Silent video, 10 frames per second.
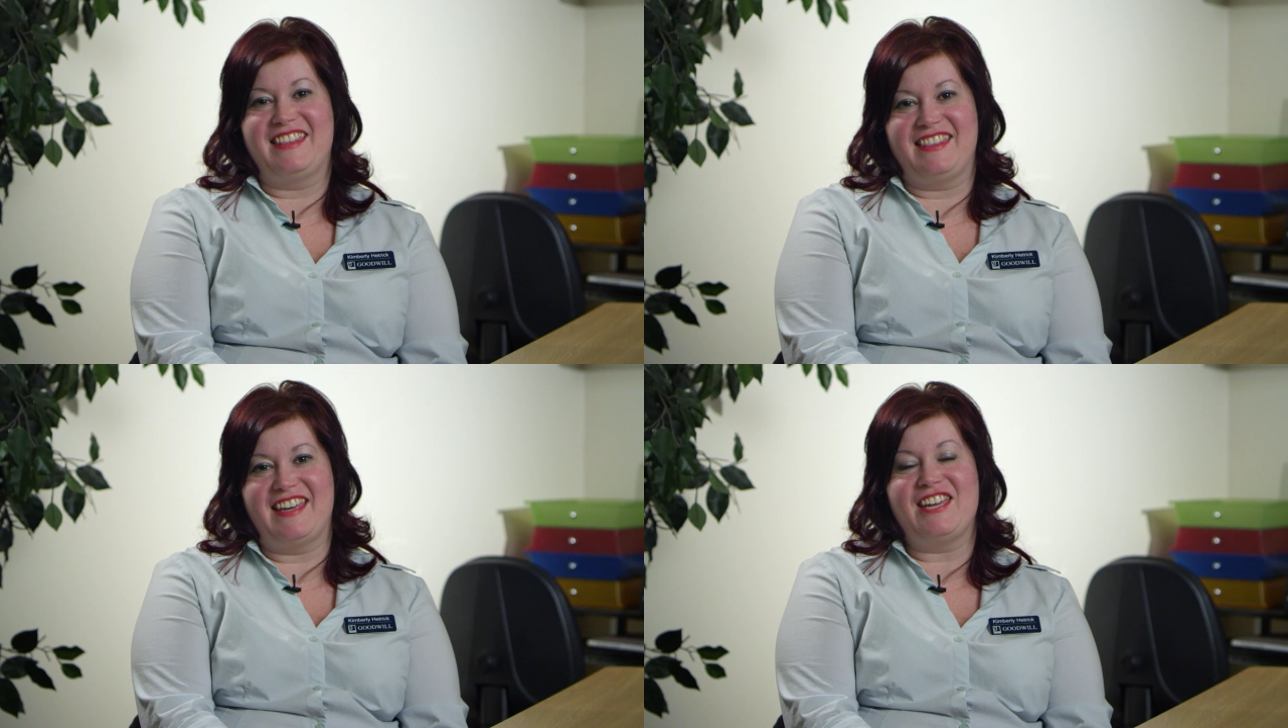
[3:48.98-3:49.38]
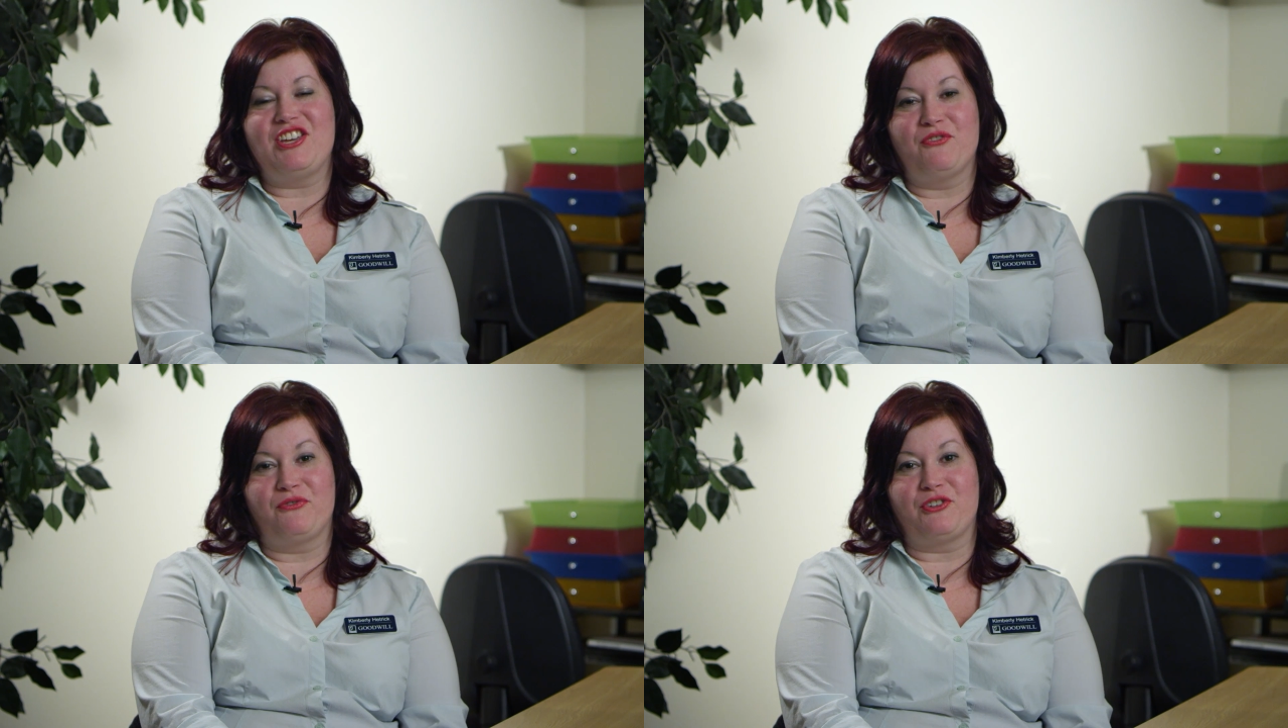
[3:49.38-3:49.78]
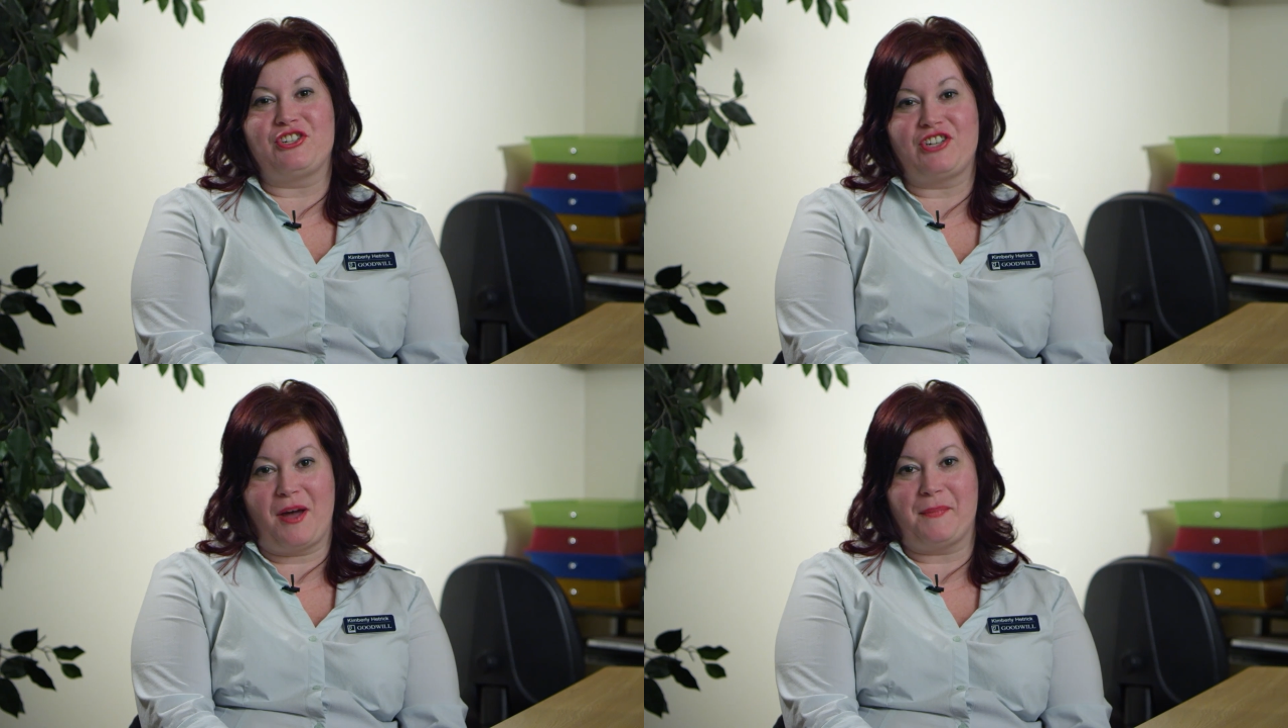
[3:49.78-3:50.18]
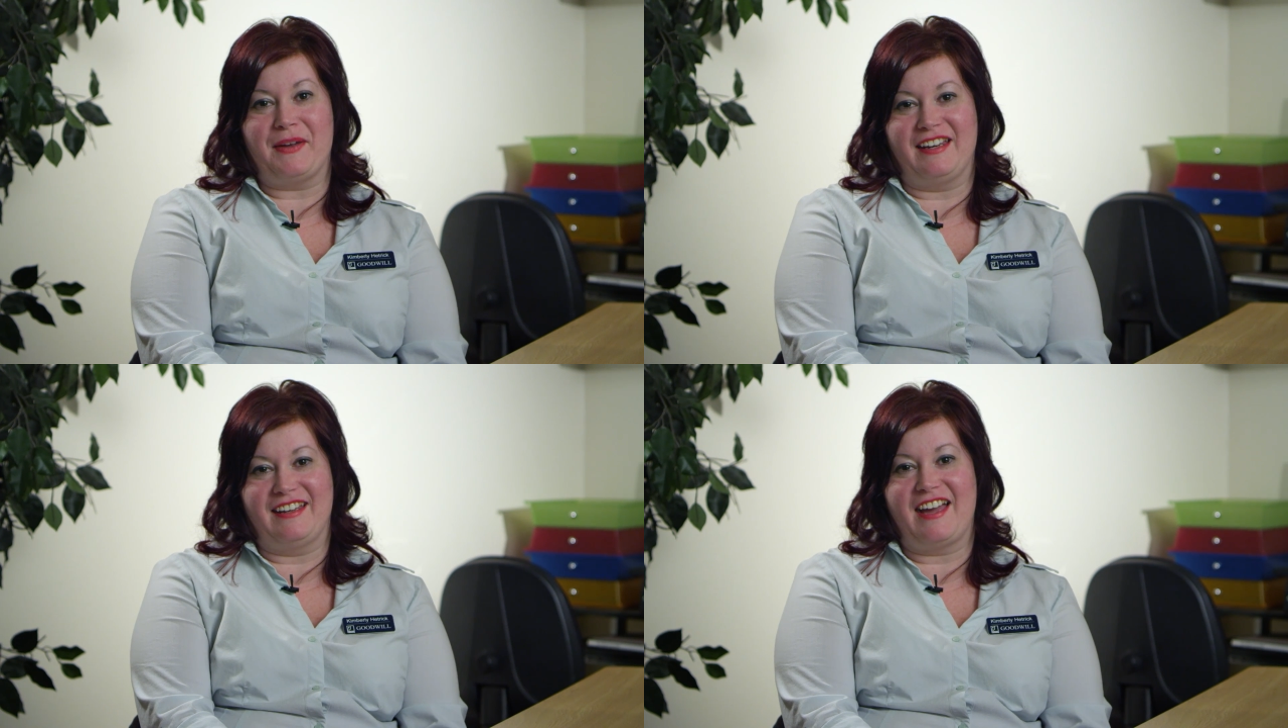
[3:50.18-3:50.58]
Thank you for
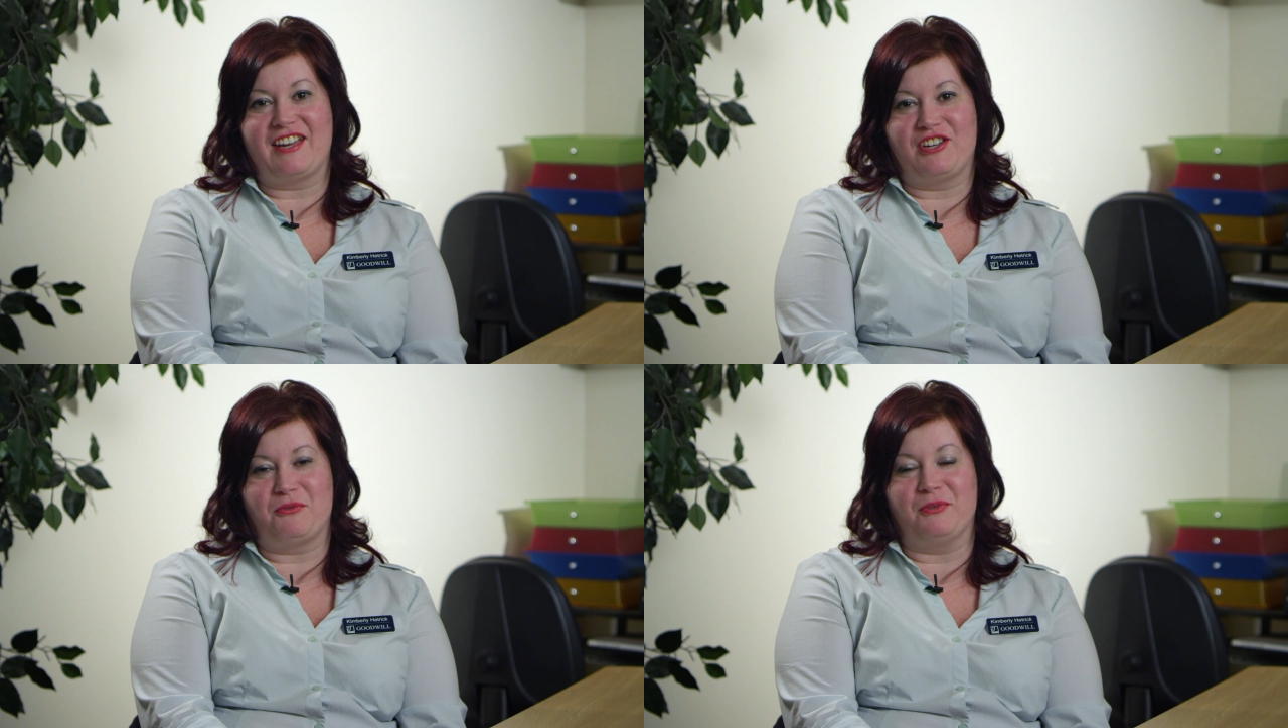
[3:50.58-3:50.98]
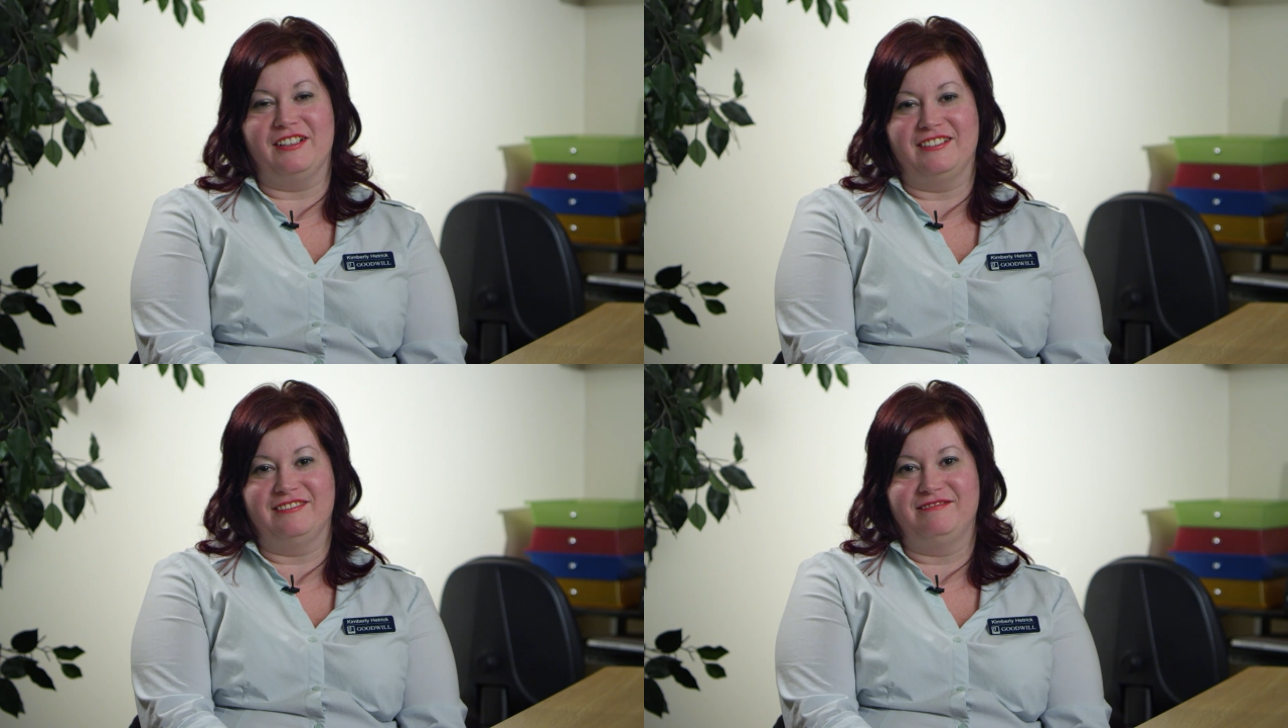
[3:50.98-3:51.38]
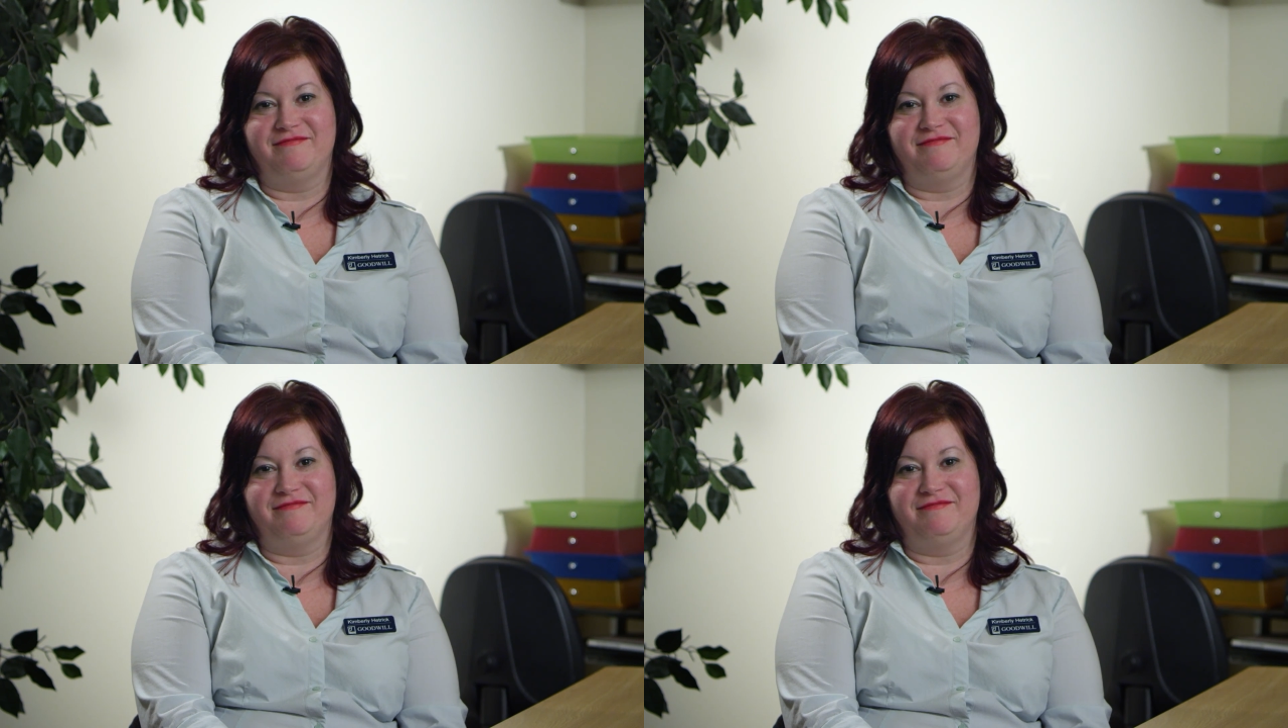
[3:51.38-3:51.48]
shopping at Goodwill.